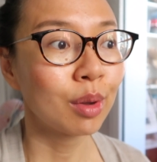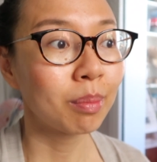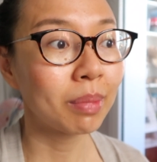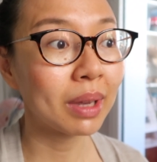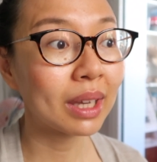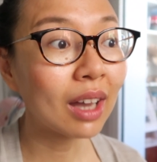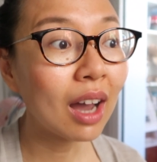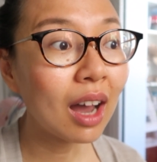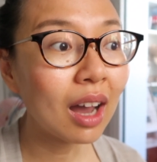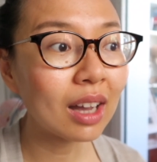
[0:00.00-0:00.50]

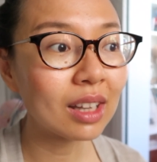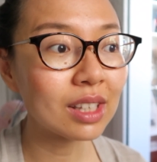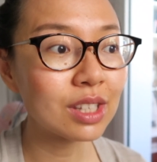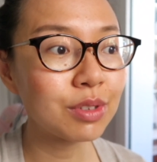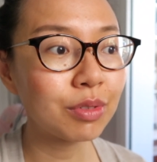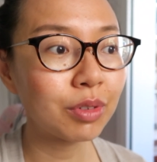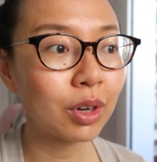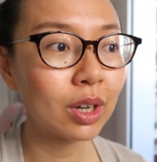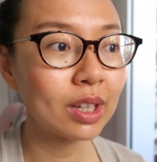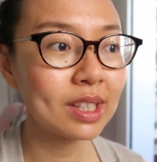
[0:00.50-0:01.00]

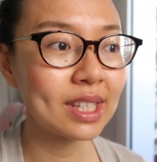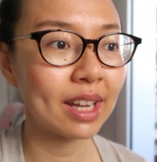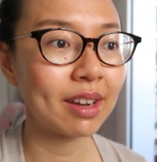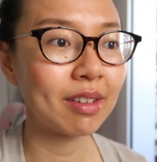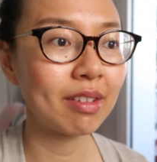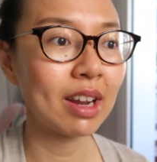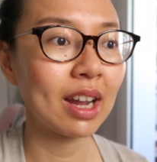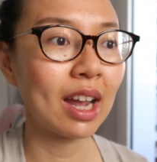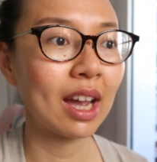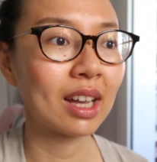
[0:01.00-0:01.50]
because raw
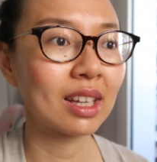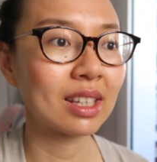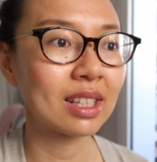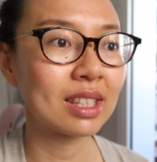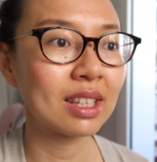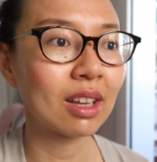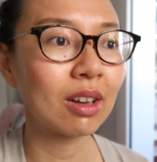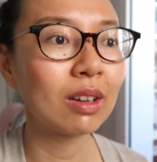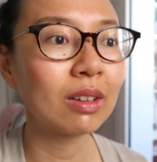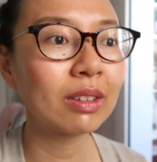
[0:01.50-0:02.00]
dairy
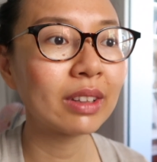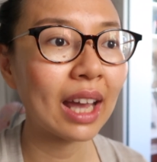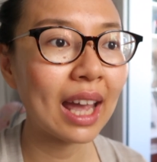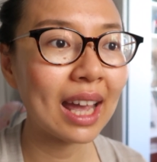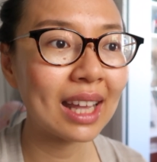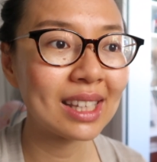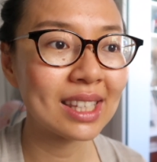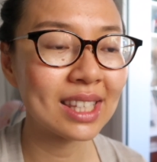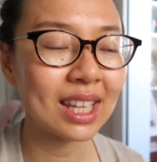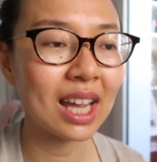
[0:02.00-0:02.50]
has all the
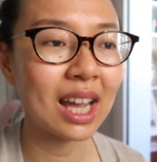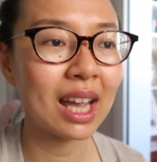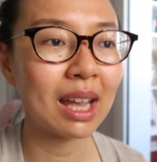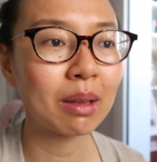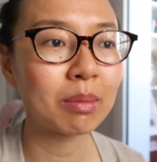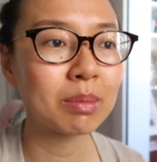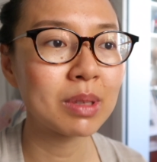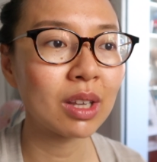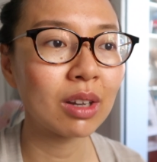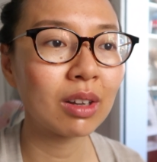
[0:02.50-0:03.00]

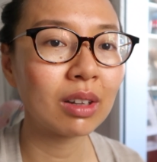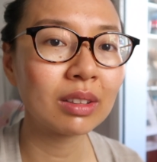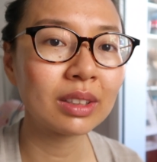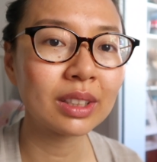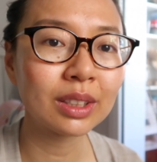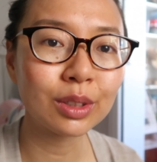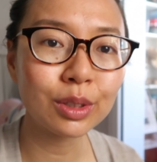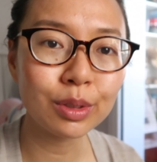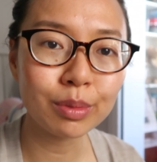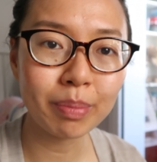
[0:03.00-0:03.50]
enzymes, all
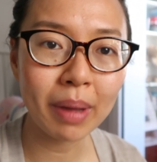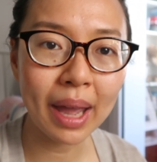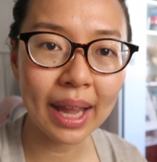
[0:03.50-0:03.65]
the good